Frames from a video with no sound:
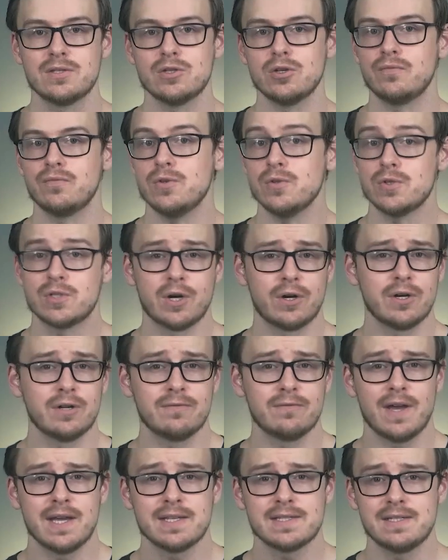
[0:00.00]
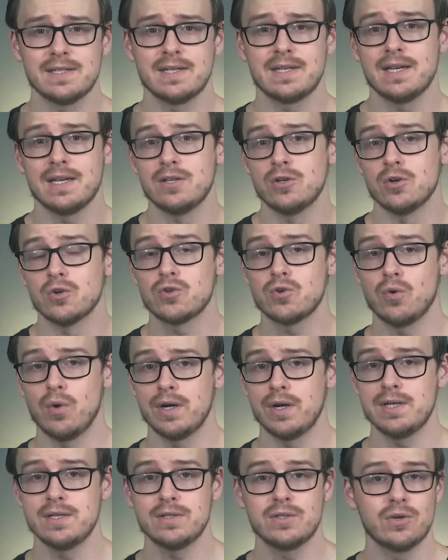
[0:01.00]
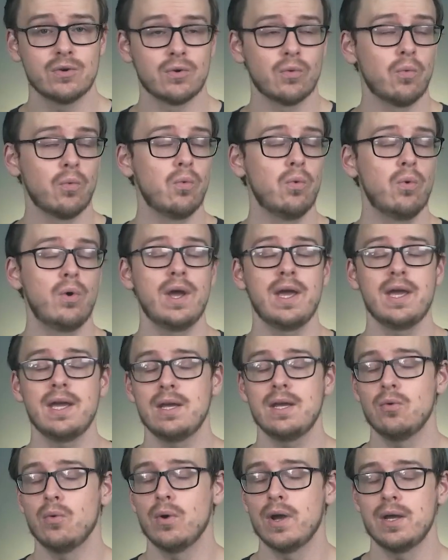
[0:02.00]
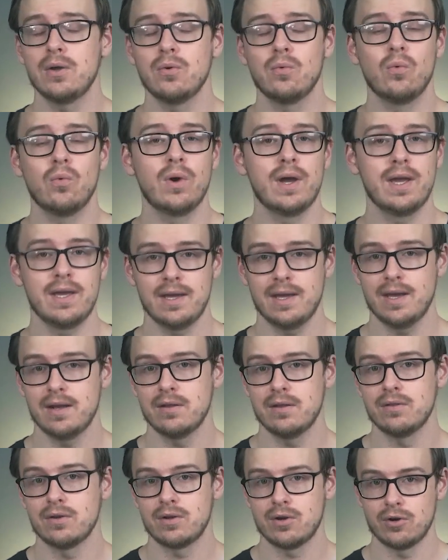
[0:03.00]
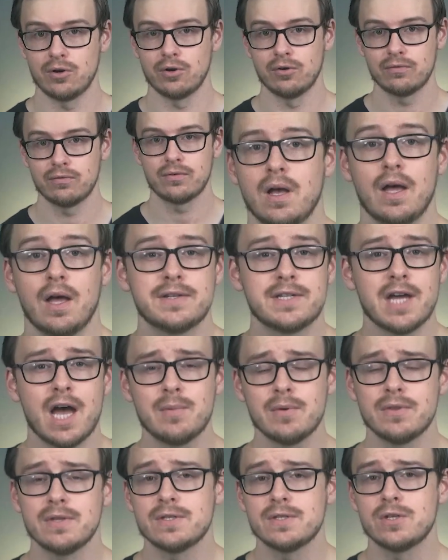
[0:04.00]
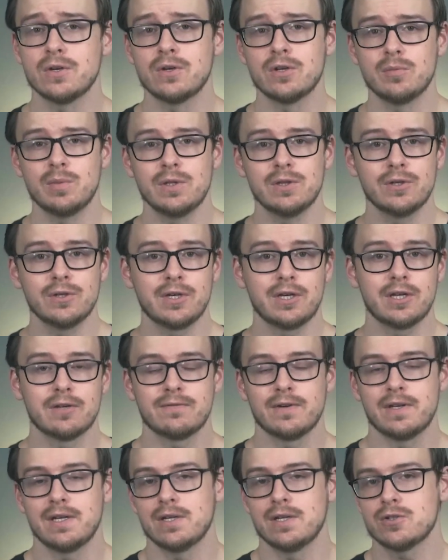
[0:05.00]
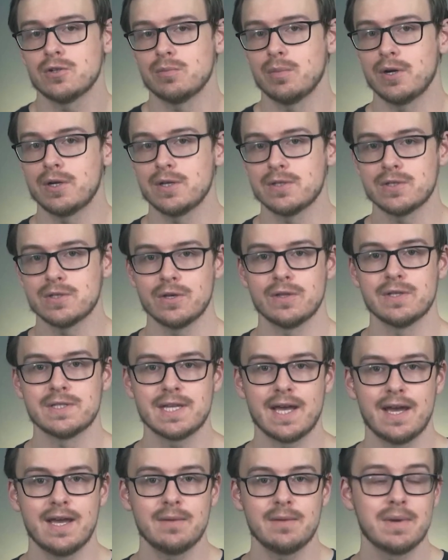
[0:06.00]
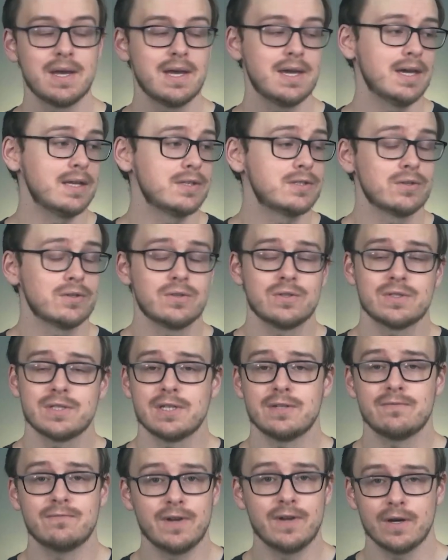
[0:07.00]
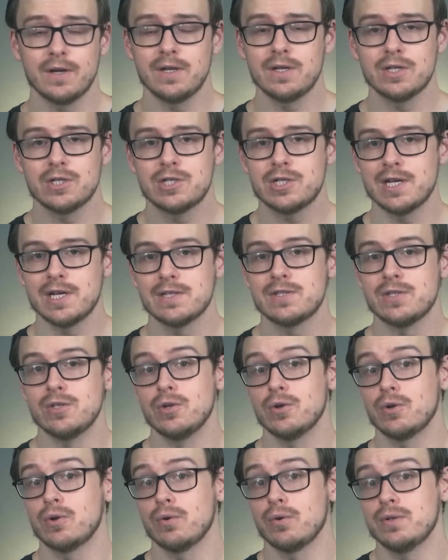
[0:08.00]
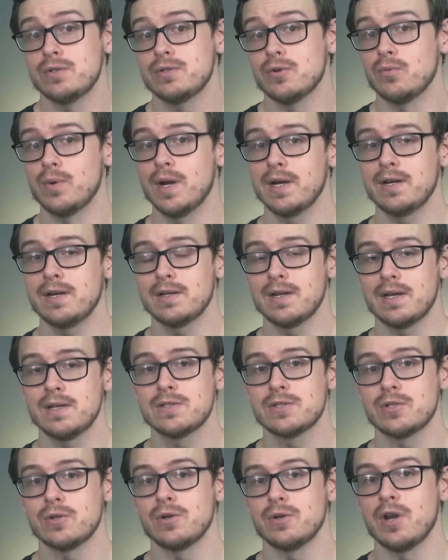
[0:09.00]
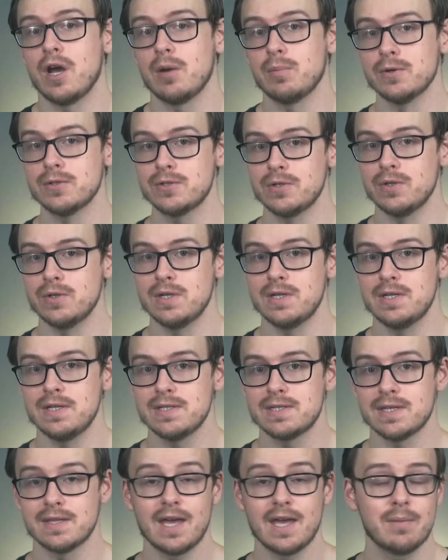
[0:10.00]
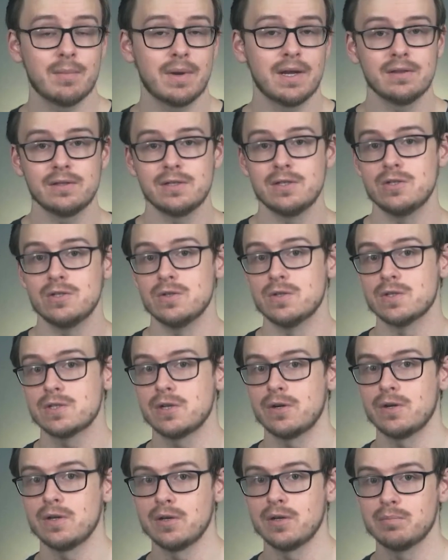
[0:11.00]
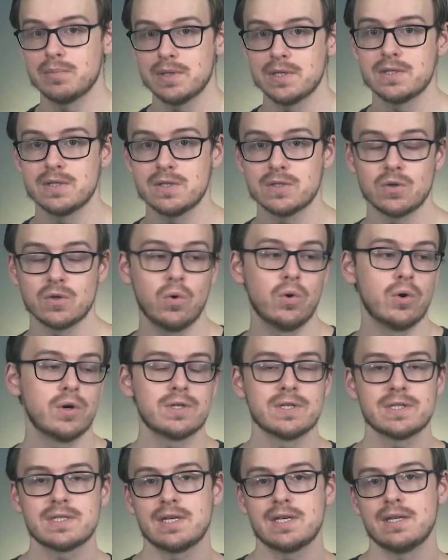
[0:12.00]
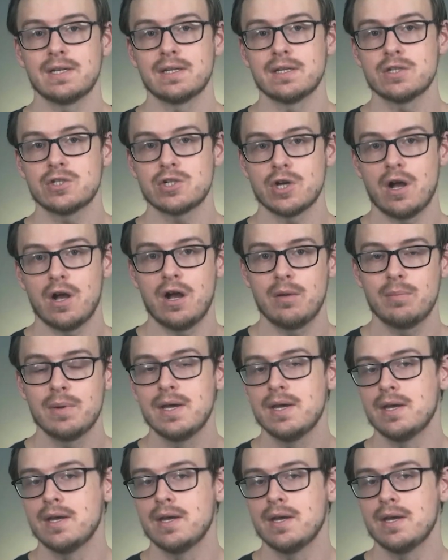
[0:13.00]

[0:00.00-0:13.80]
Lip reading: So if you start investing in your 20s, you're way, way, way ahead of the curve. On top of this, you're going to be looking at financial markets all the time, and so there's a very good chance that you're going to recognize certain opportunities, and that might lead you to starting a business or just getting a job